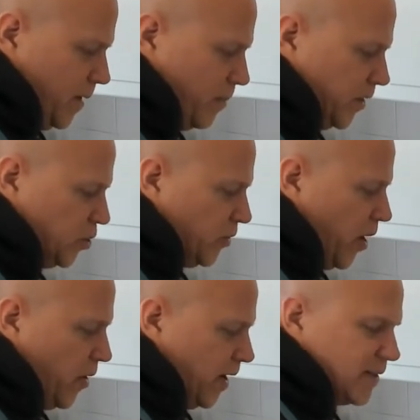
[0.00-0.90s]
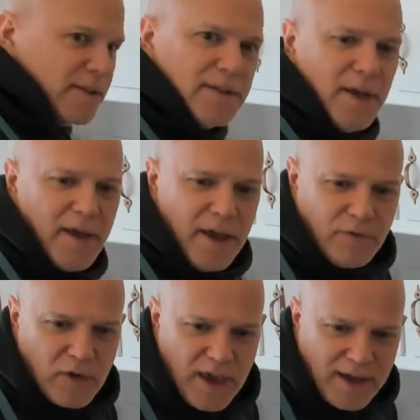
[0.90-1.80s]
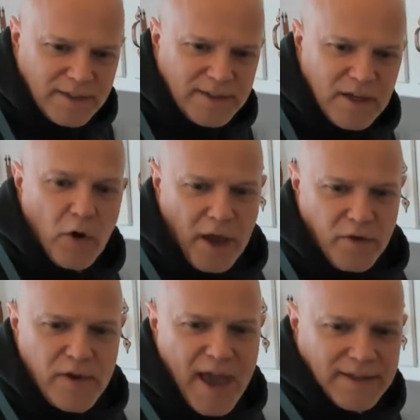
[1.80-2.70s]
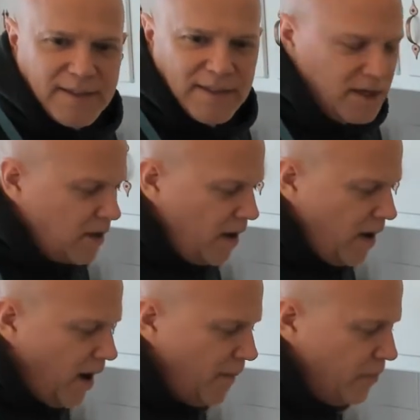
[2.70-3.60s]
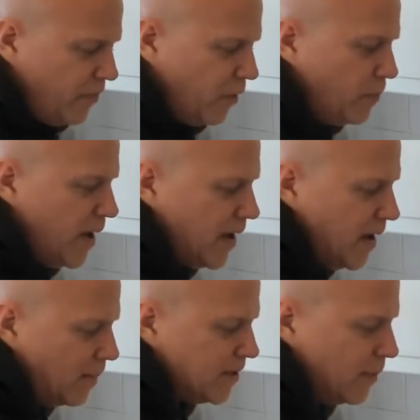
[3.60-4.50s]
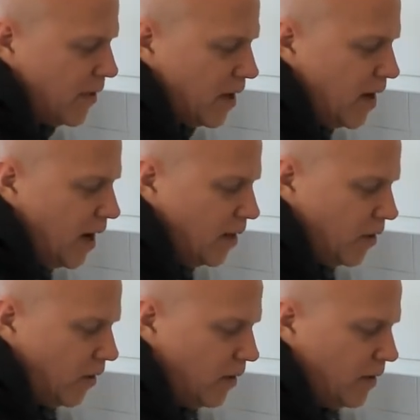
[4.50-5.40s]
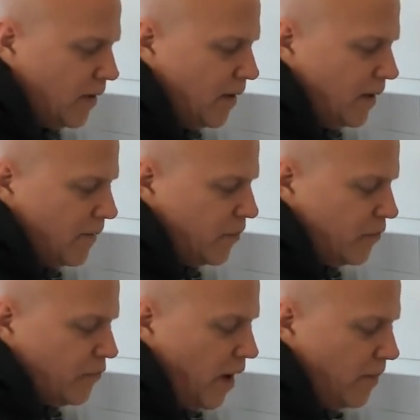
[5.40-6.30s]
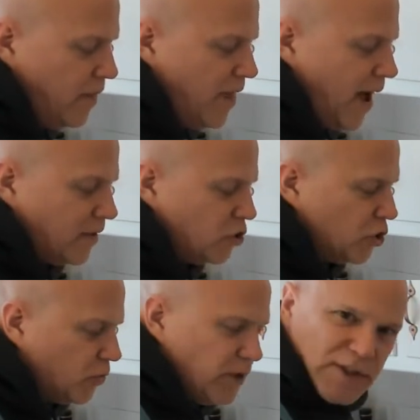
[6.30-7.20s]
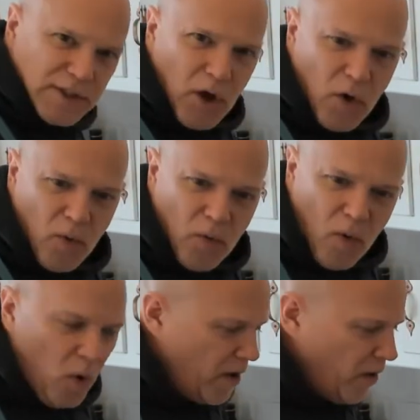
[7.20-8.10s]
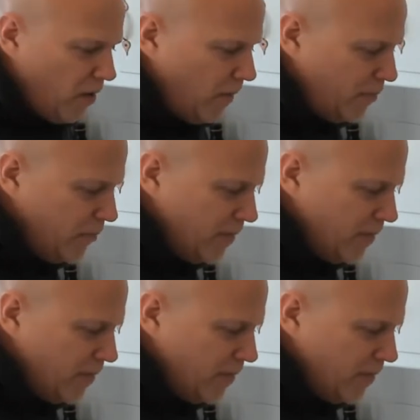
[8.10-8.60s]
But you'll notice, if you can't see, oh yeah, you can see, they're picking up some of the color from that chorizo oil.